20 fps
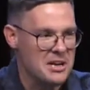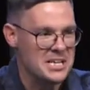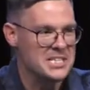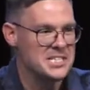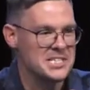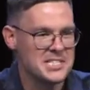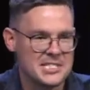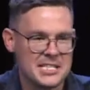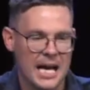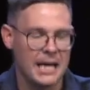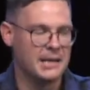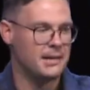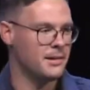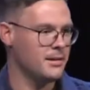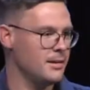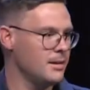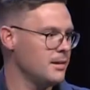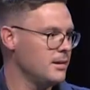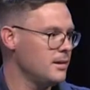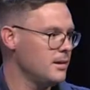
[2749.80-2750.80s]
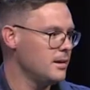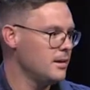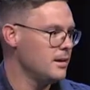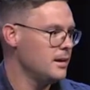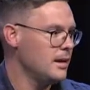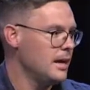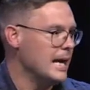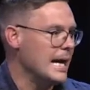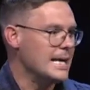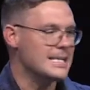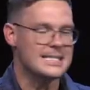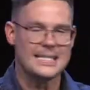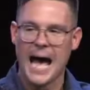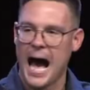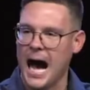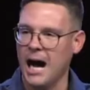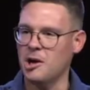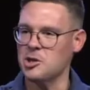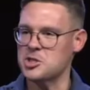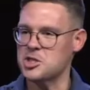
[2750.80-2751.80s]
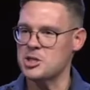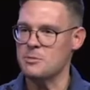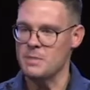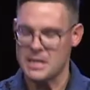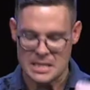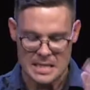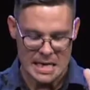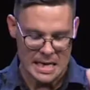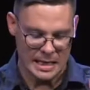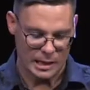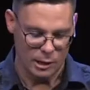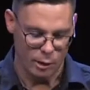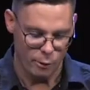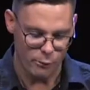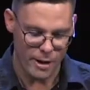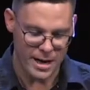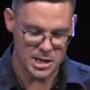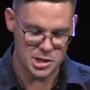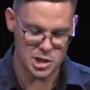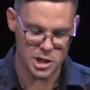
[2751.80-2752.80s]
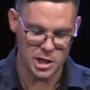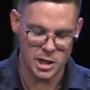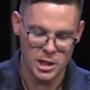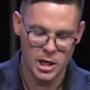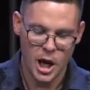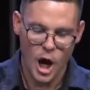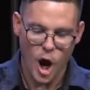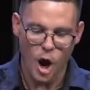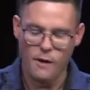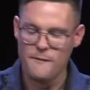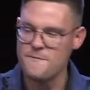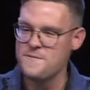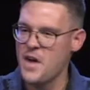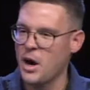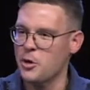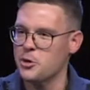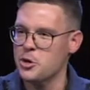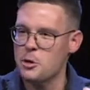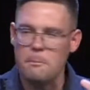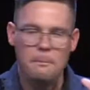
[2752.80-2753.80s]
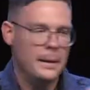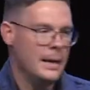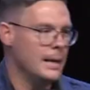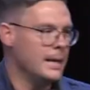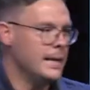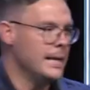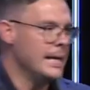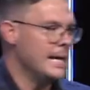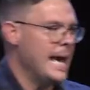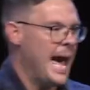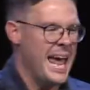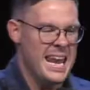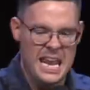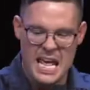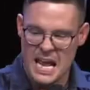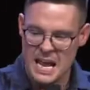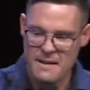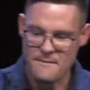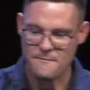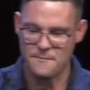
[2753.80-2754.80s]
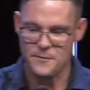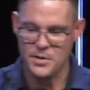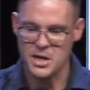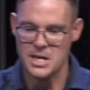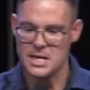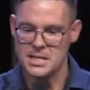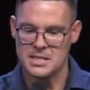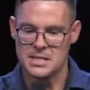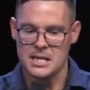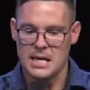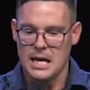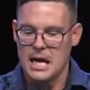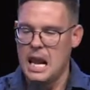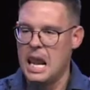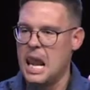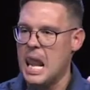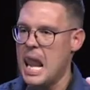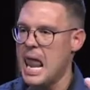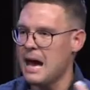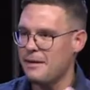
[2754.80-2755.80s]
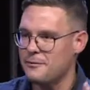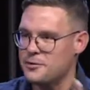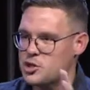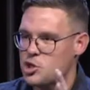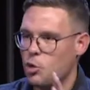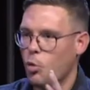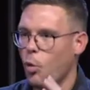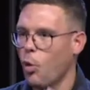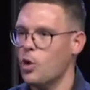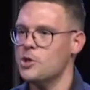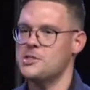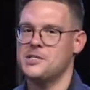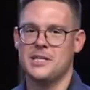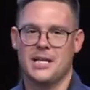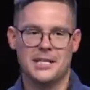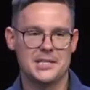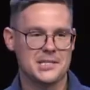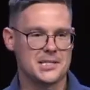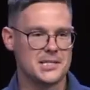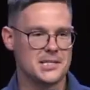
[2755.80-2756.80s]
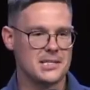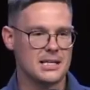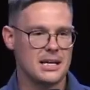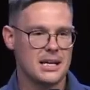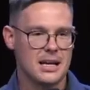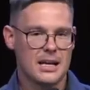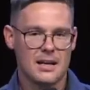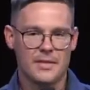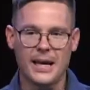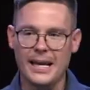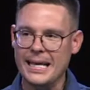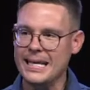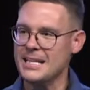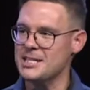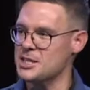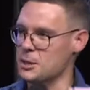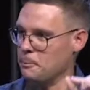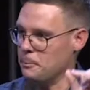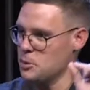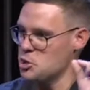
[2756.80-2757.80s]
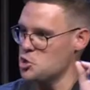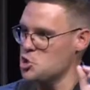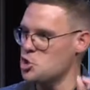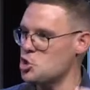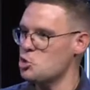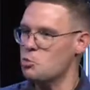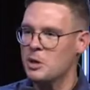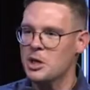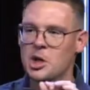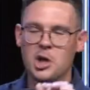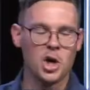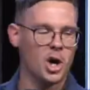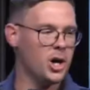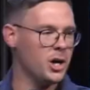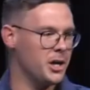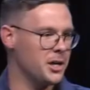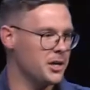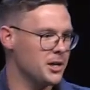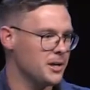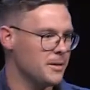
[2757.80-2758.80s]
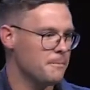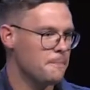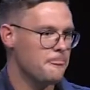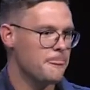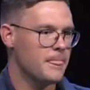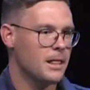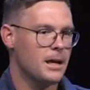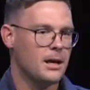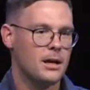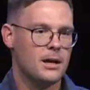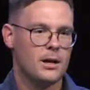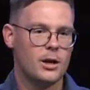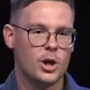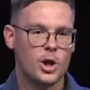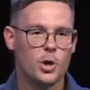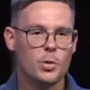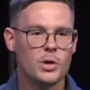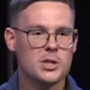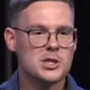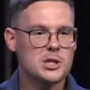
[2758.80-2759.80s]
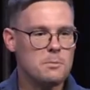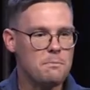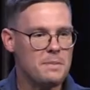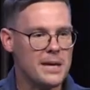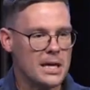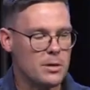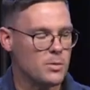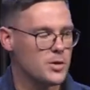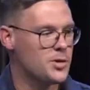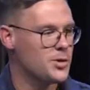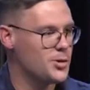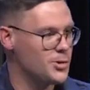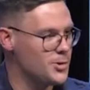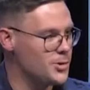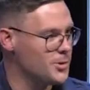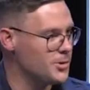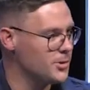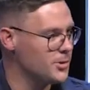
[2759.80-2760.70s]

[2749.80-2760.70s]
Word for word: son as the ultimate declaration of vulnerability and infinite love towards us, that He is a pursuing God who wants to be with you.